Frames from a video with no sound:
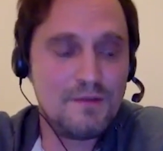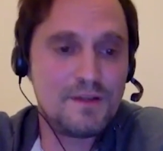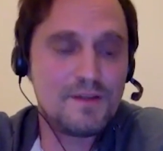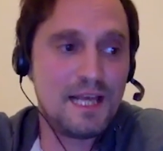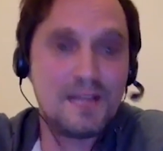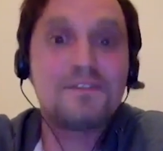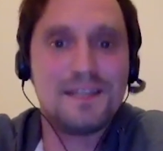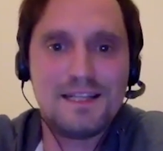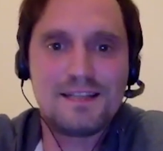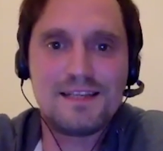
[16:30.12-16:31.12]

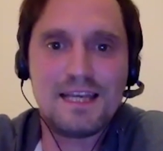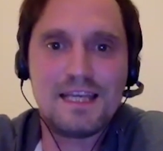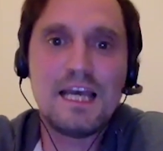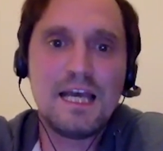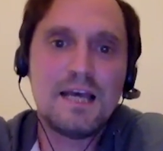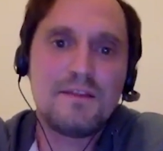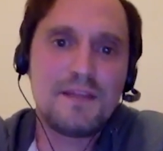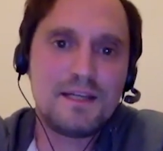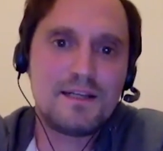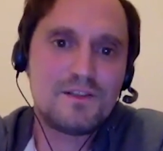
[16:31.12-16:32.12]
healthy, let's say,
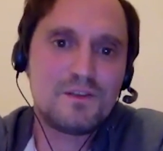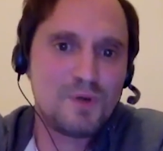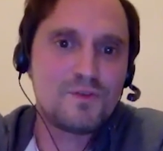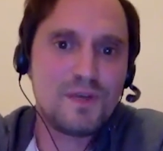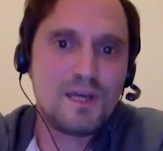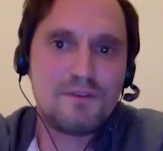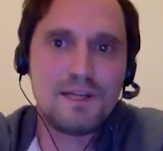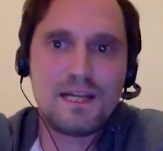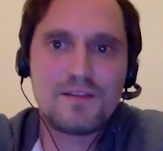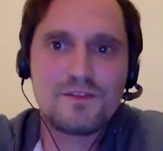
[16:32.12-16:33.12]
then it is supposed to have an
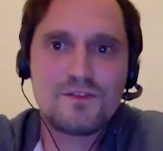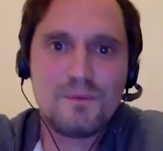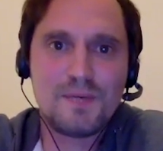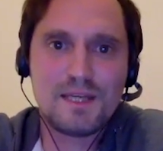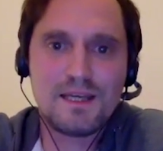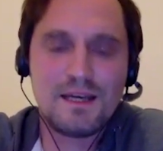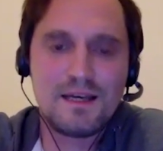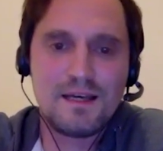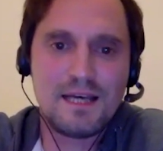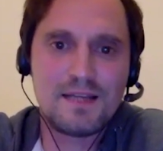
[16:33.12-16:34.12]
anisotropic
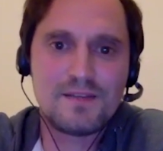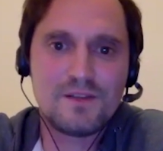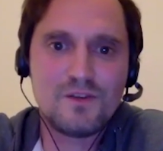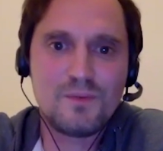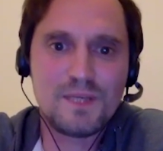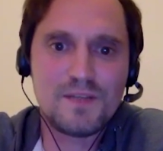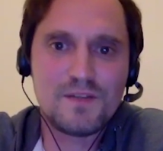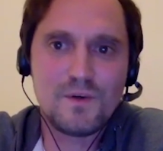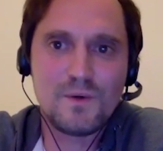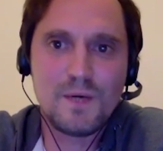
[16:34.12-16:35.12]
anisotropy. So